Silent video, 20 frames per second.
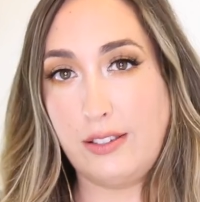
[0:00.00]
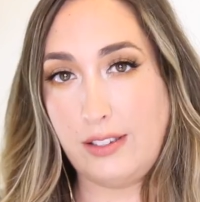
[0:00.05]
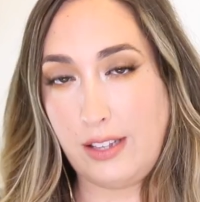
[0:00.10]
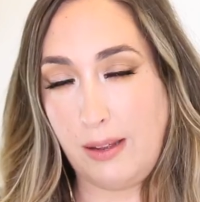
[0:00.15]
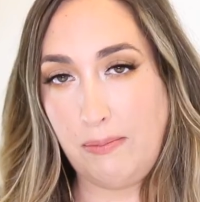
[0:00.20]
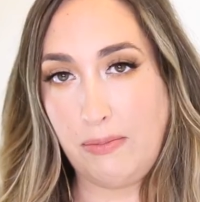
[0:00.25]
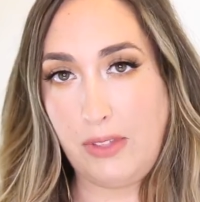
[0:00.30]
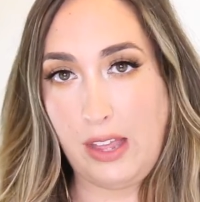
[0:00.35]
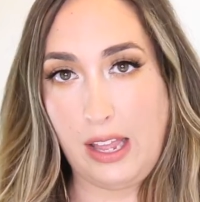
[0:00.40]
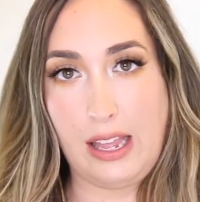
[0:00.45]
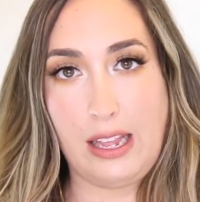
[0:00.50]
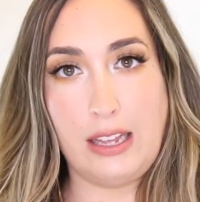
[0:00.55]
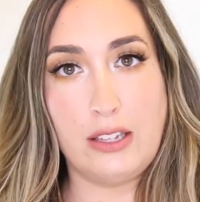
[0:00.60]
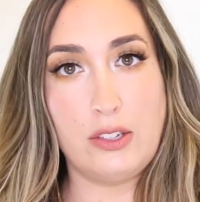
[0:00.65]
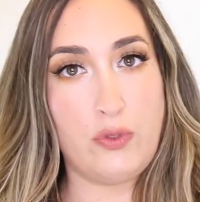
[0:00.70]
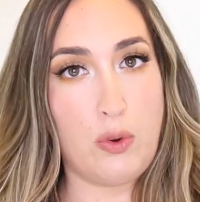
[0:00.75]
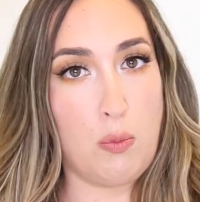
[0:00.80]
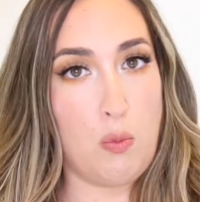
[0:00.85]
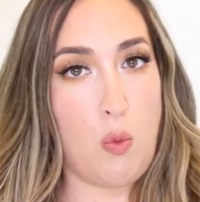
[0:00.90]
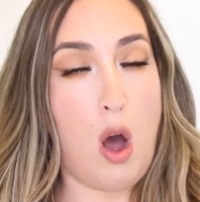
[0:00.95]
Some
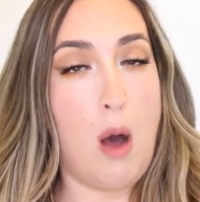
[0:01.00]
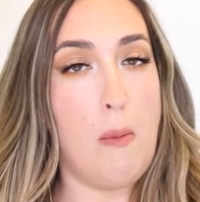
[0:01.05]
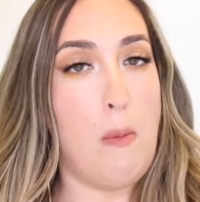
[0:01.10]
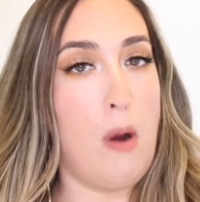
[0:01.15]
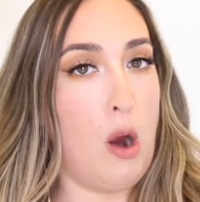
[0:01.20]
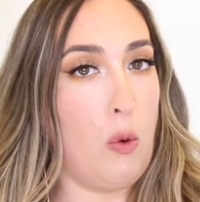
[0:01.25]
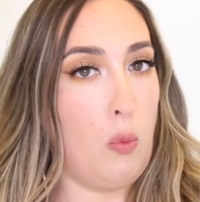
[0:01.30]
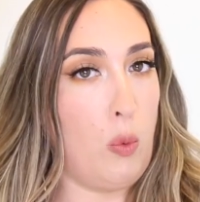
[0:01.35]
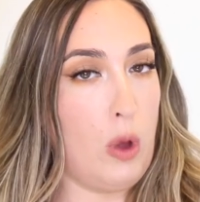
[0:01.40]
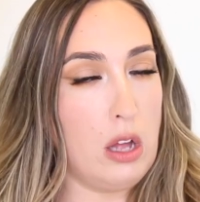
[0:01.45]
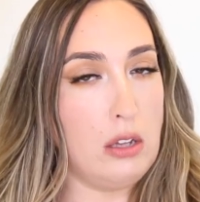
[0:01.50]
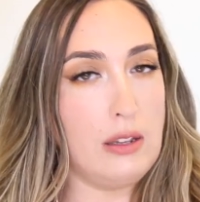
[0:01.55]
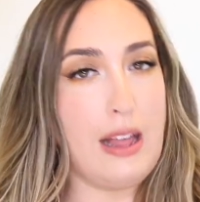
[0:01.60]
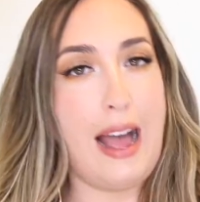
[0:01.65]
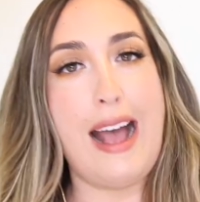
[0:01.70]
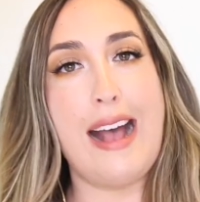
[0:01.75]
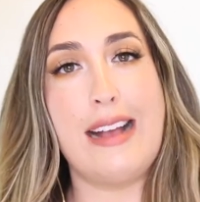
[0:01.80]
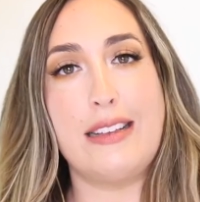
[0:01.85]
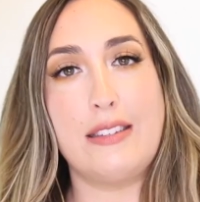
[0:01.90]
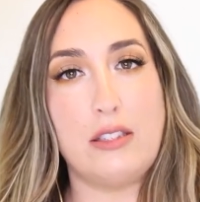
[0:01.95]
things from Walmart will
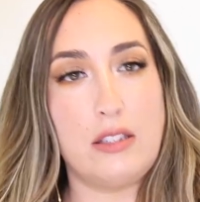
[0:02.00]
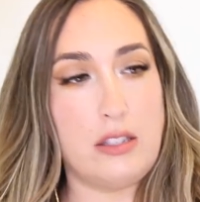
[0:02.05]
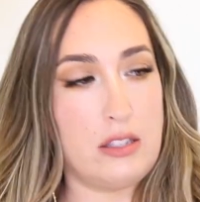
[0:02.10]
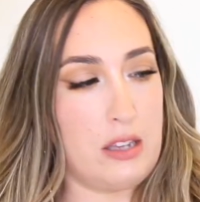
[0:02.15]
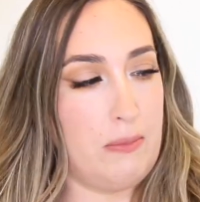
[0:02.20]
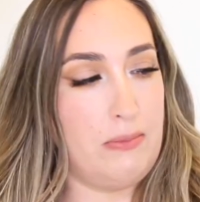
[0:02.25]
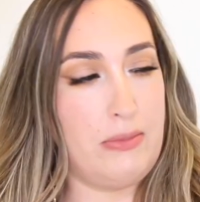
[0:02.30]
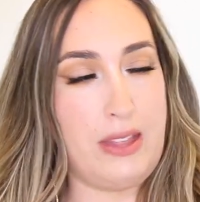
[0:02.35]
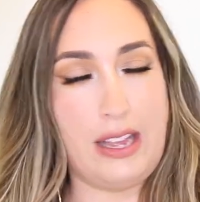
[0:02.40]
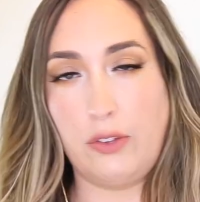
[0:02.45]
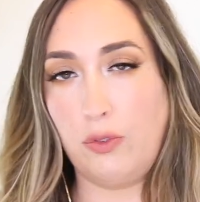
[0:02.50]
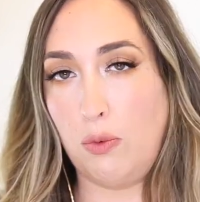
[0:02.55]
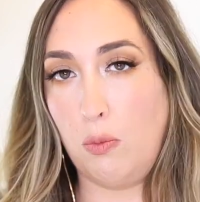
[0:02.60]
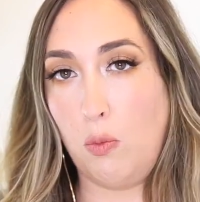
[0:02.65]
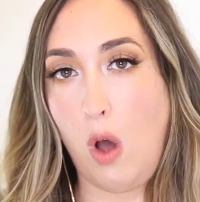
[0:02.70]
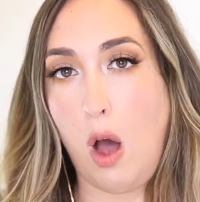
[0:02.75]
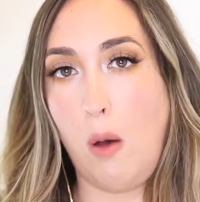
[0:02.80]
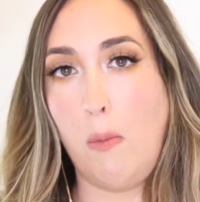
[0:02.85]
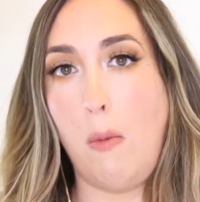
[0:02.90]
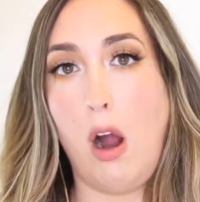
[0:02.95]
last. Some things
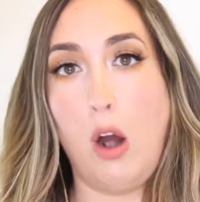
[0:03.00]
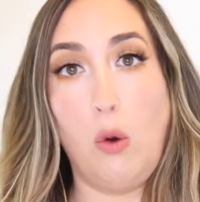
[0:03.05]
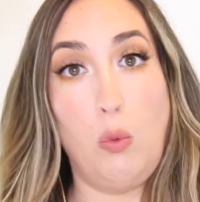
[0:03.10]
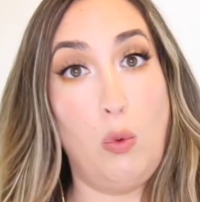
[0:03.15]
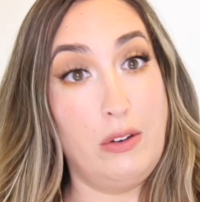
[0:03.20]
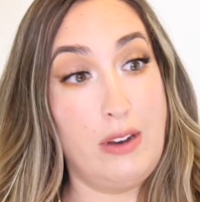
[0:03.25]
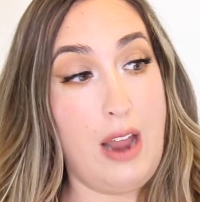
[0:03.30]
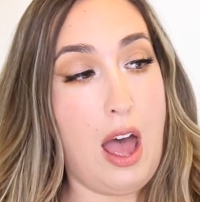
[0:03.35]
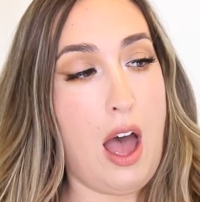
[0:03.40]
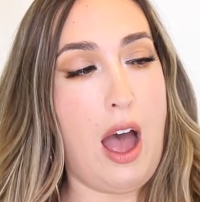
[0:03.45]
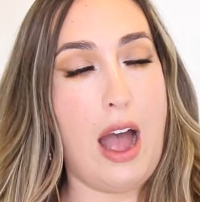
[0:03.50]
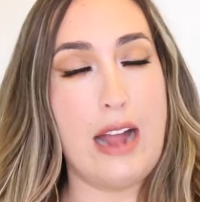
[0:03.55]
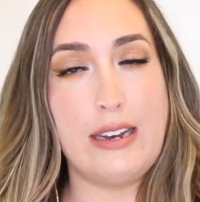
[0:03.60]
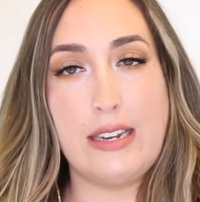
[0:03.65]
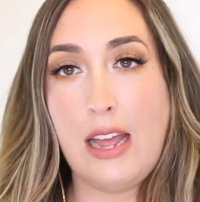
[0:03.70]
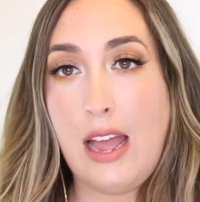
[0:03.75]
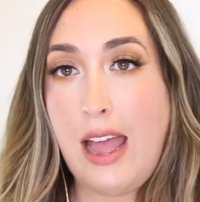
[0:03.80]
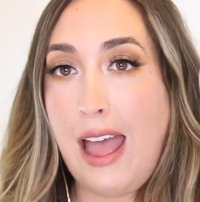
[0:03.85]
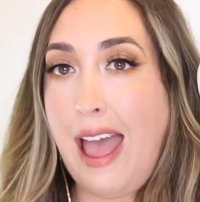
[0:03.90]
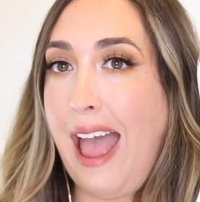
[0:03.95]
from Walmart will
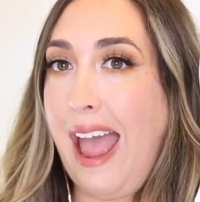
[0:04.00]
not.